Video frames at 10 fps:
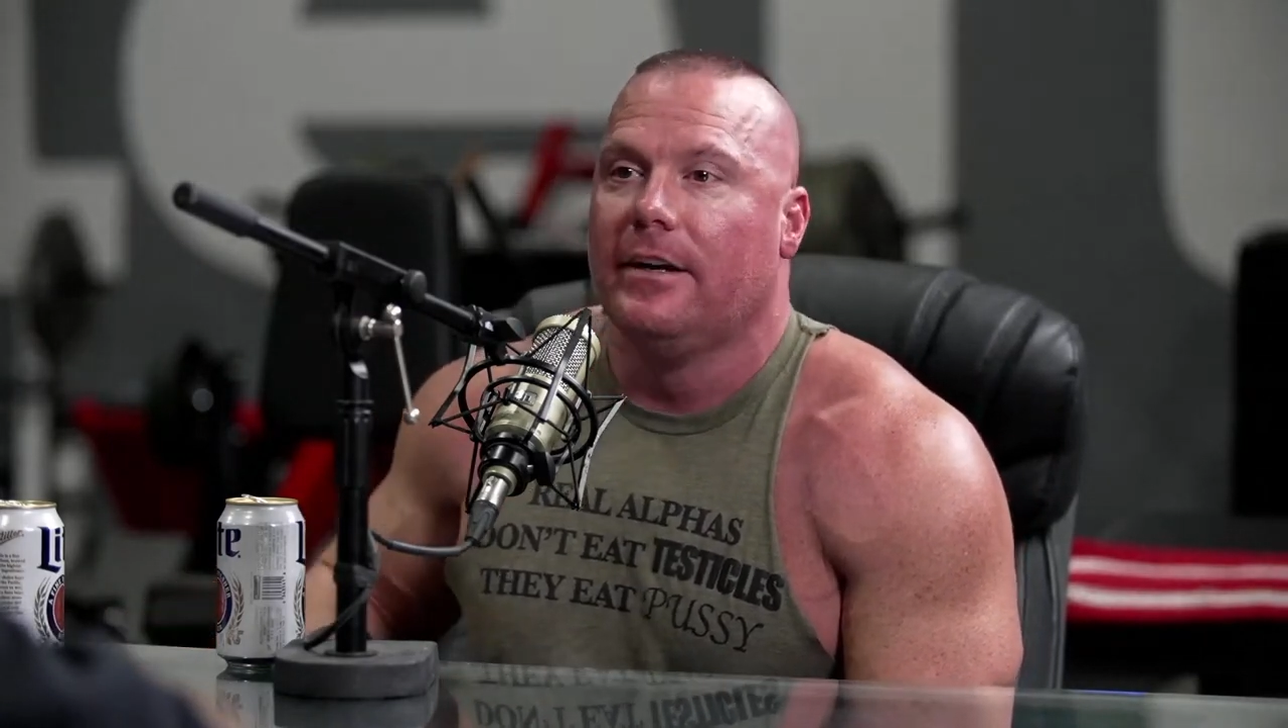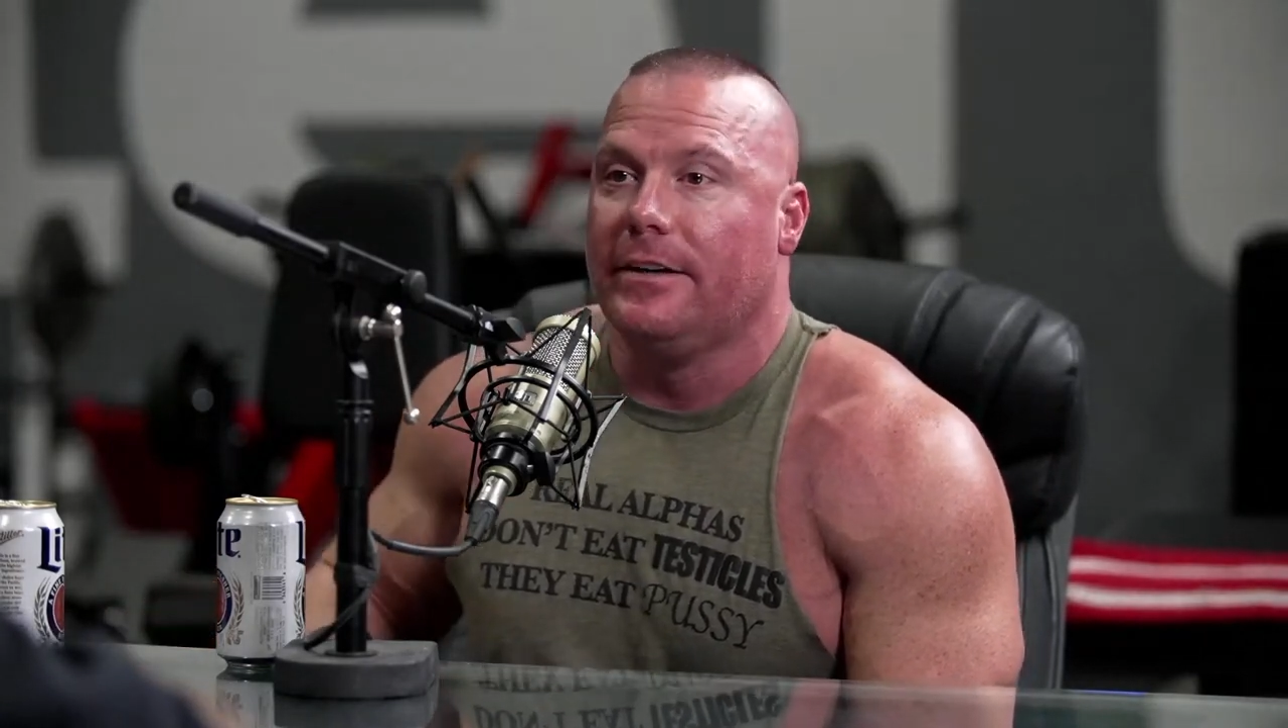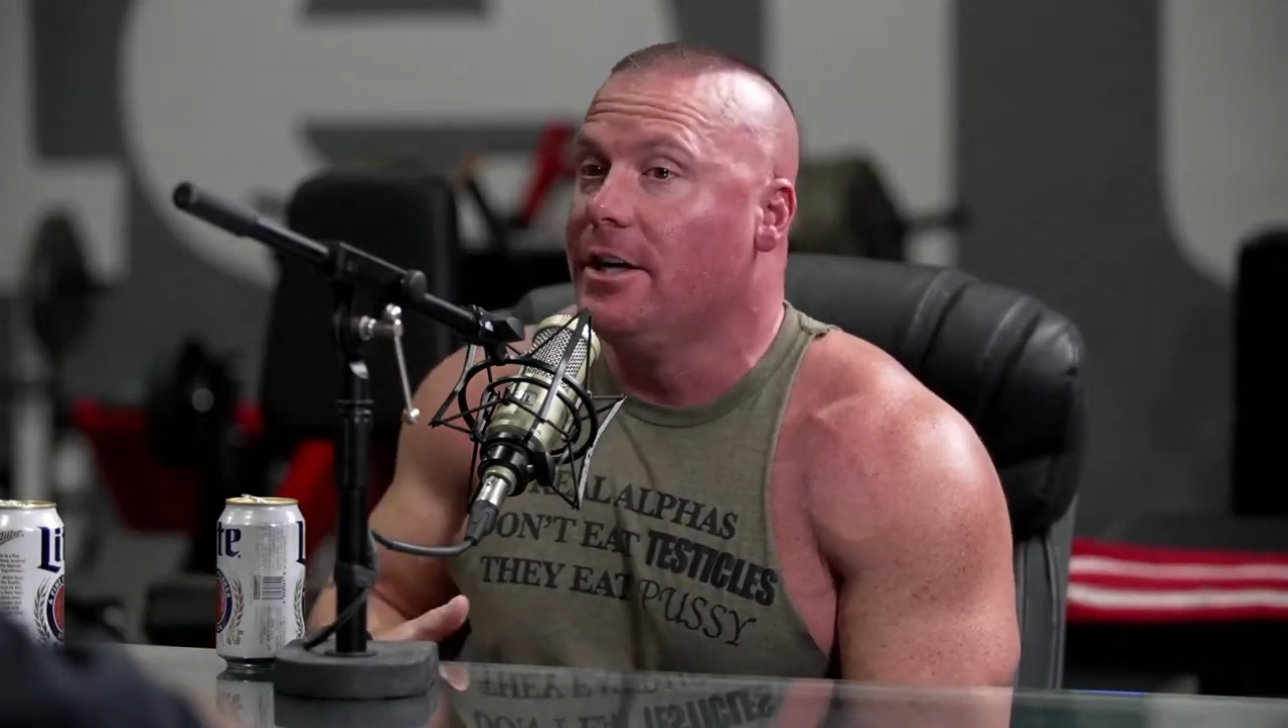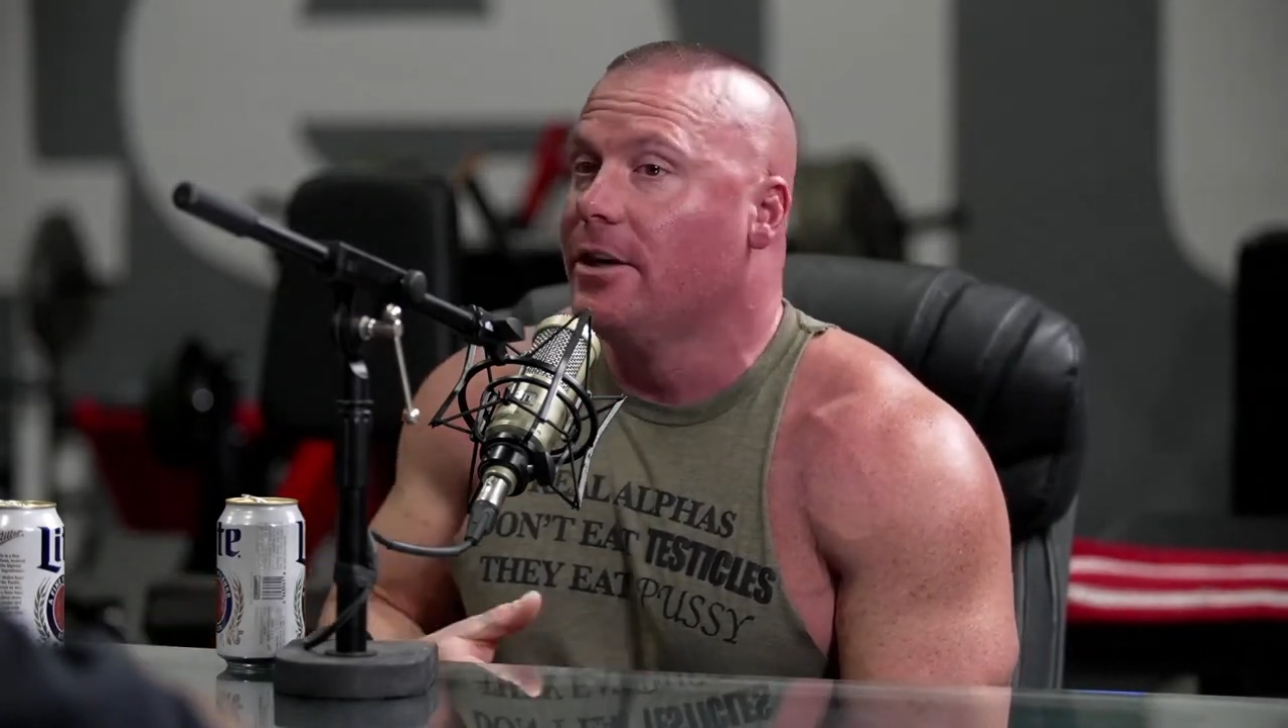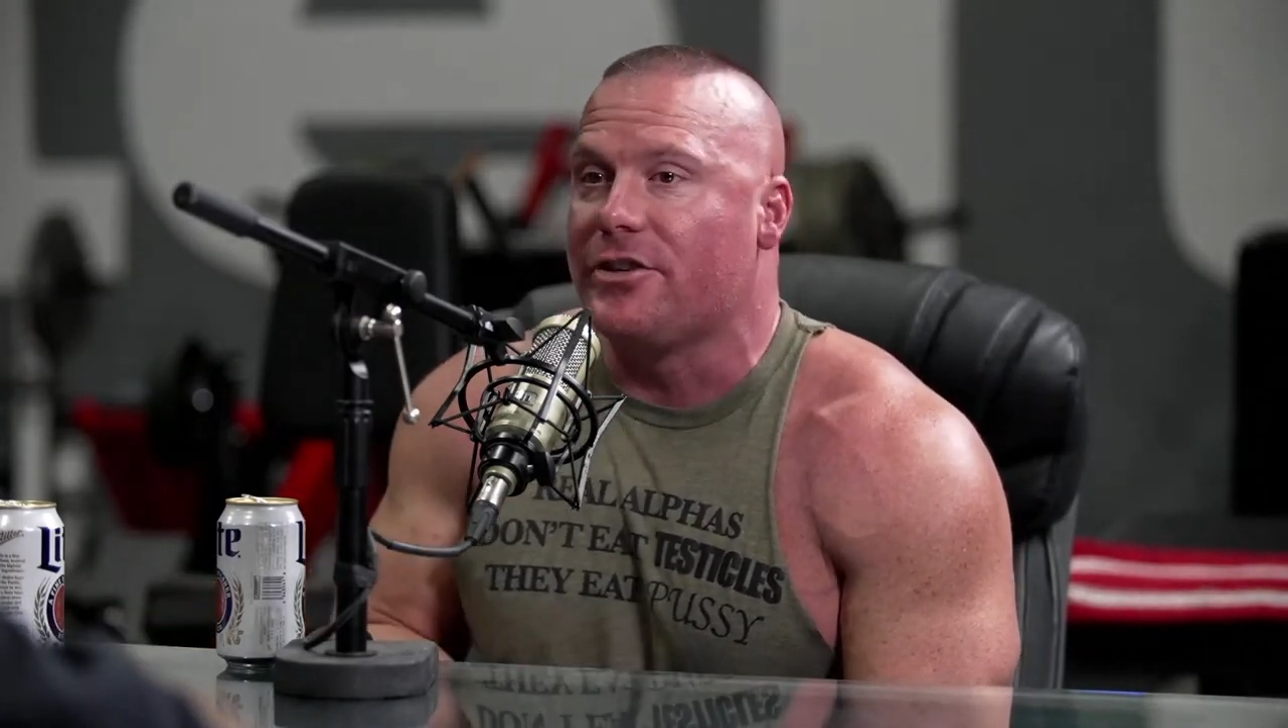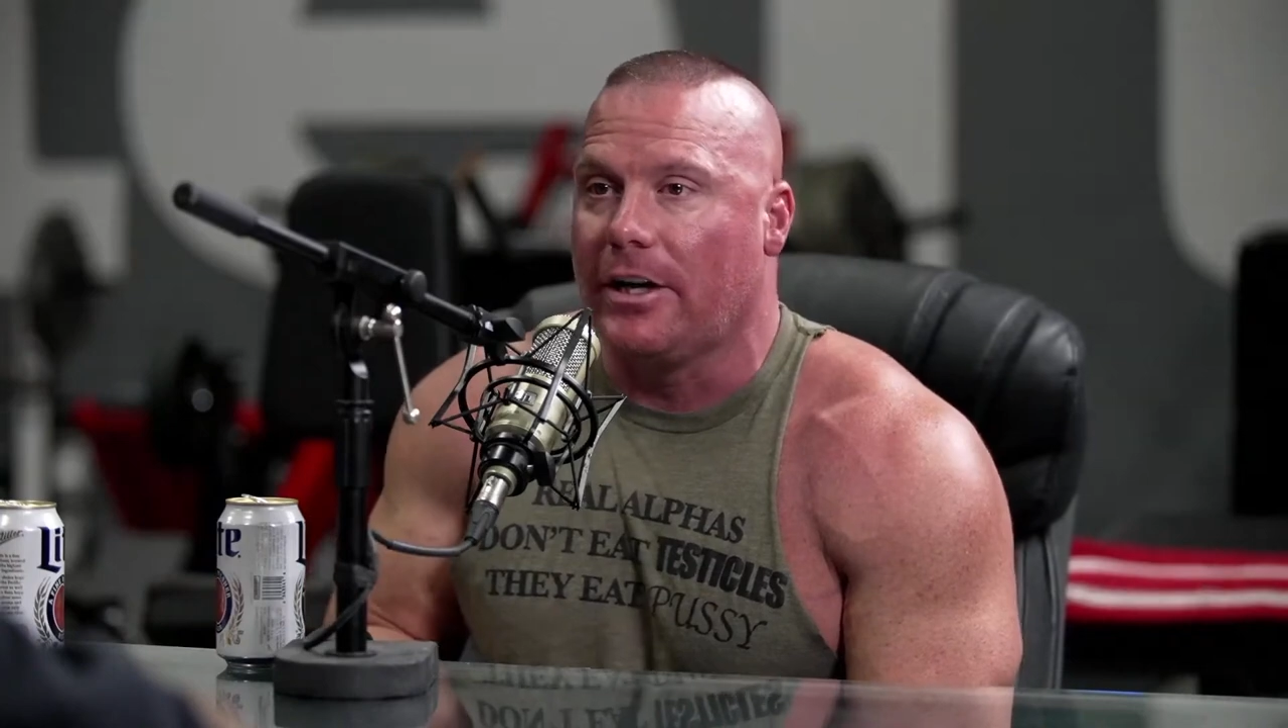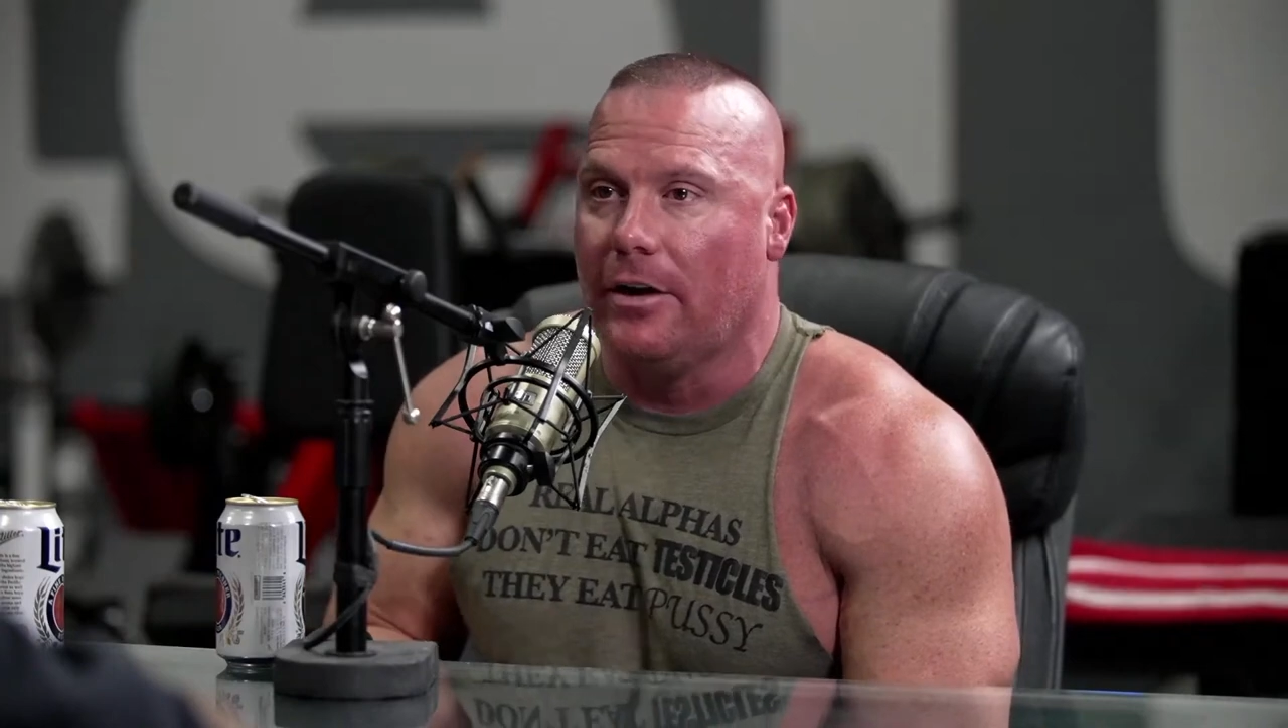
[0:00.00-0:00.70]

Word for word: years ago.